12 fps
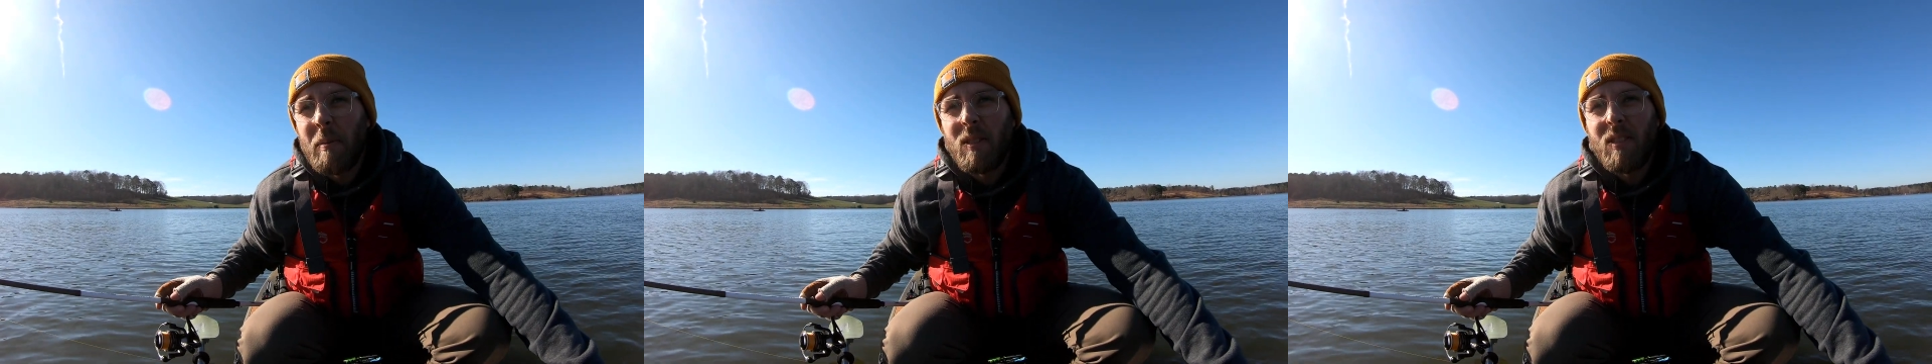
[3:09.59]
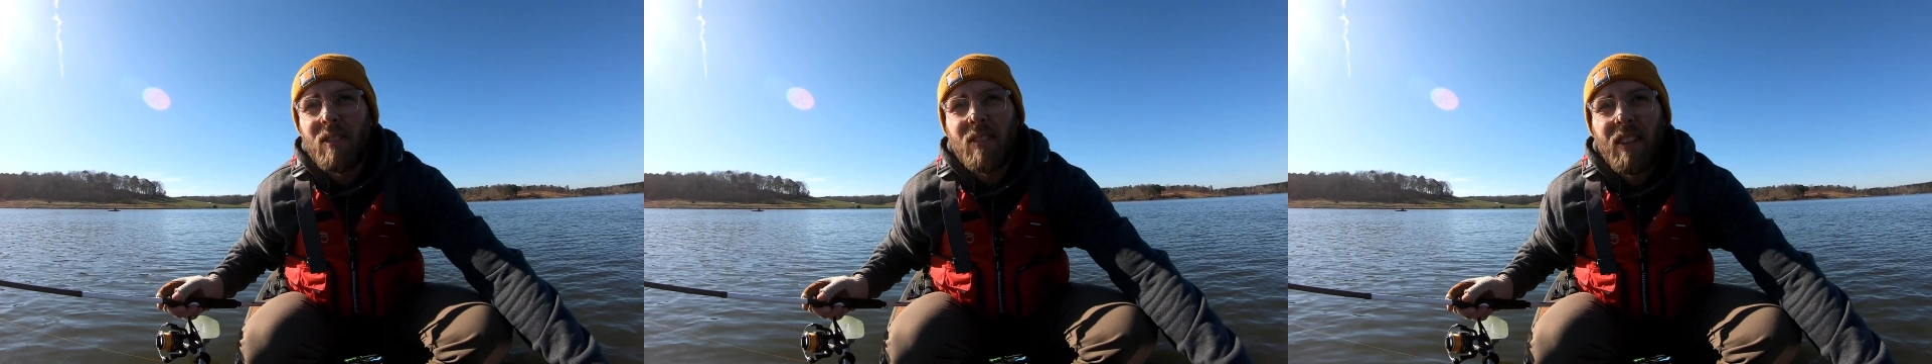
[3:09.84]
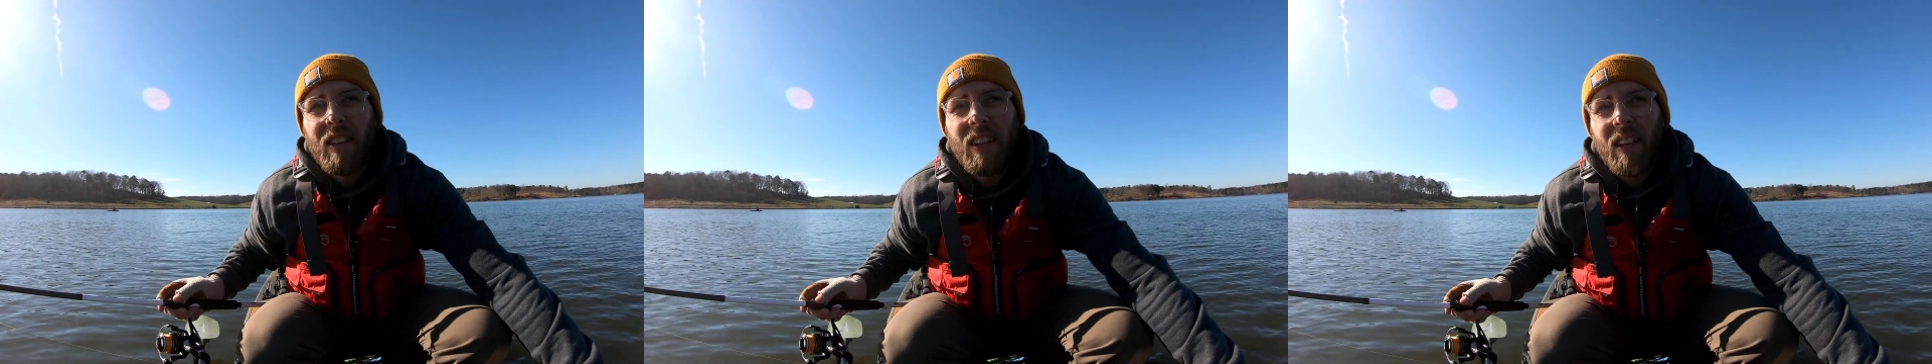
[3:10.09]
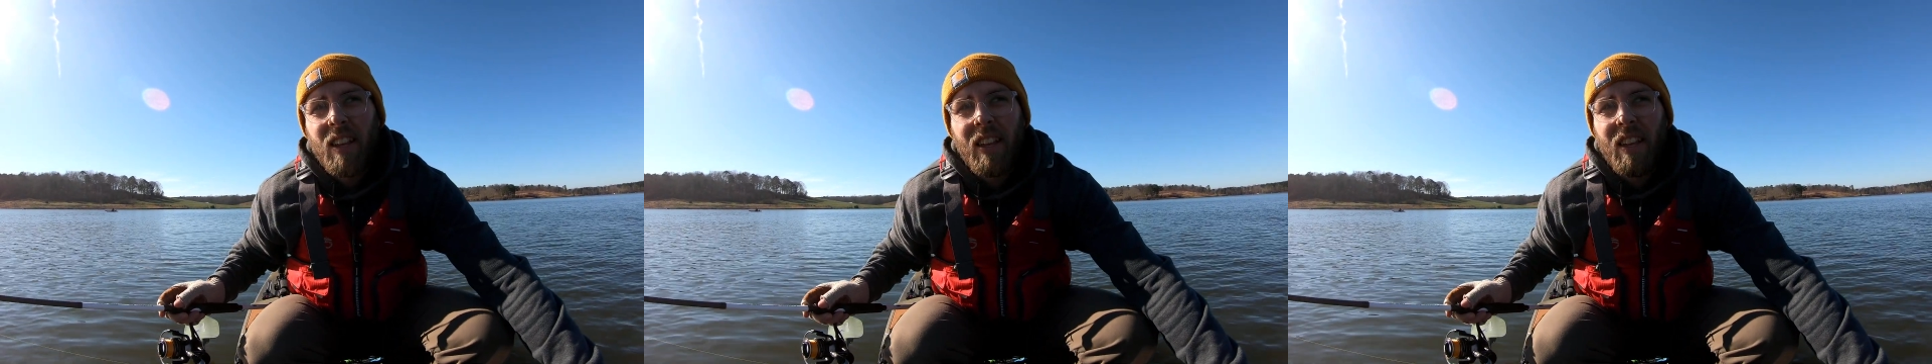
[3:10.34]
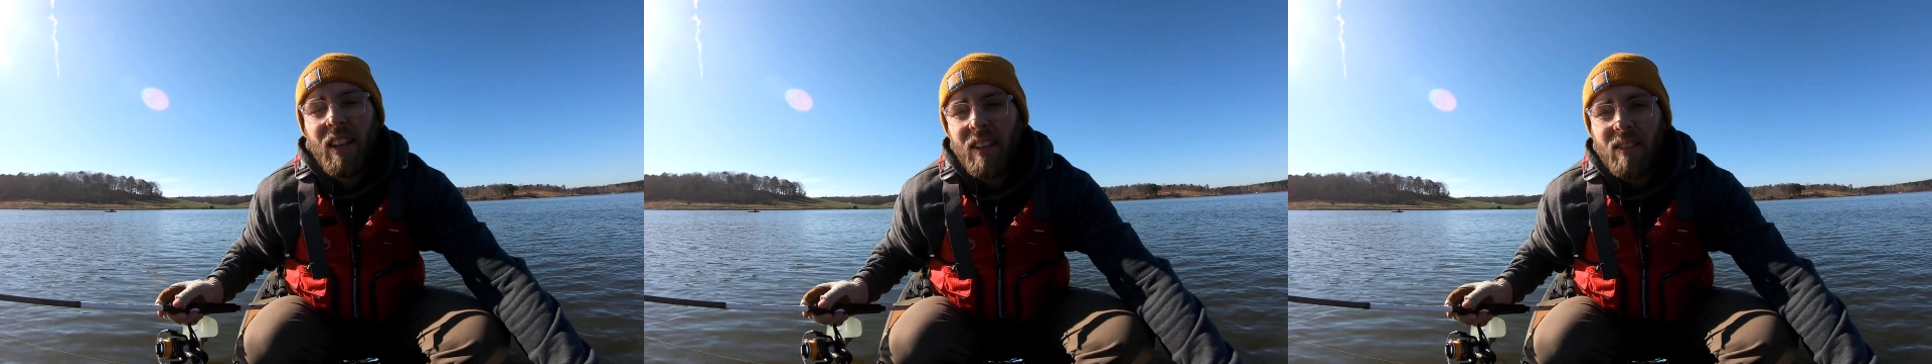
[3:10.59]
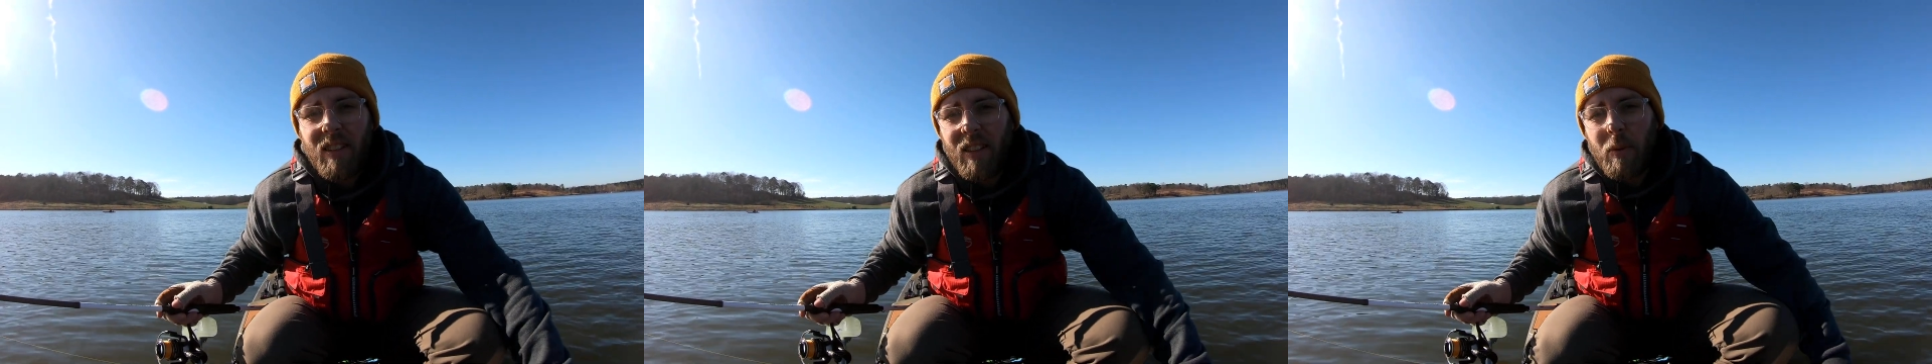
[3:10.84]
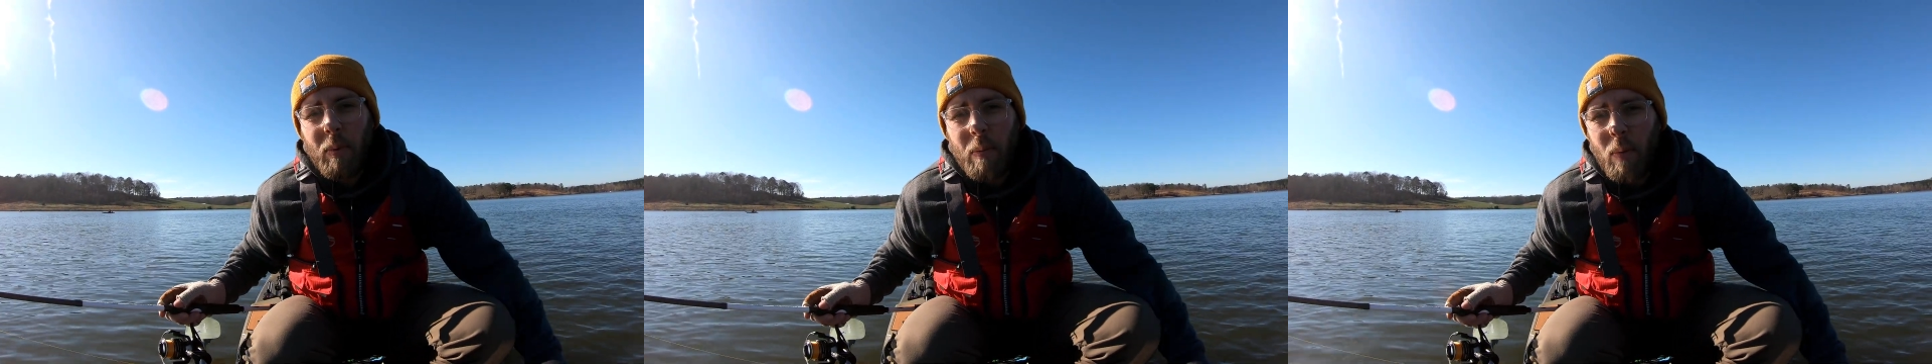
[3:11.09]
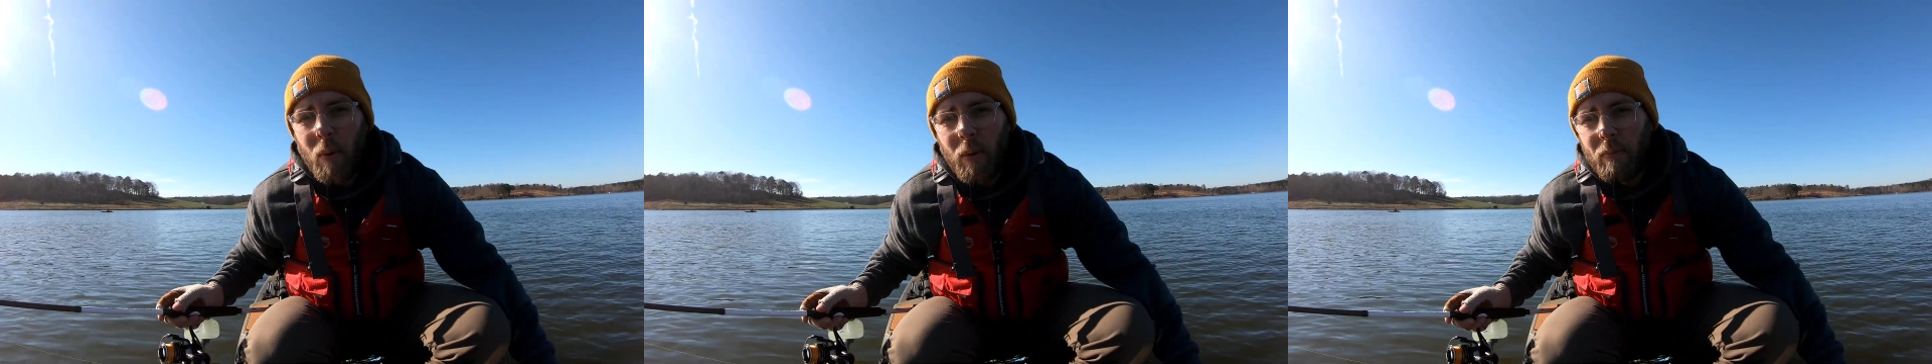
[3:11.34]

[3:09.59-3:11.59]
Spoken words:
It's just a little bit more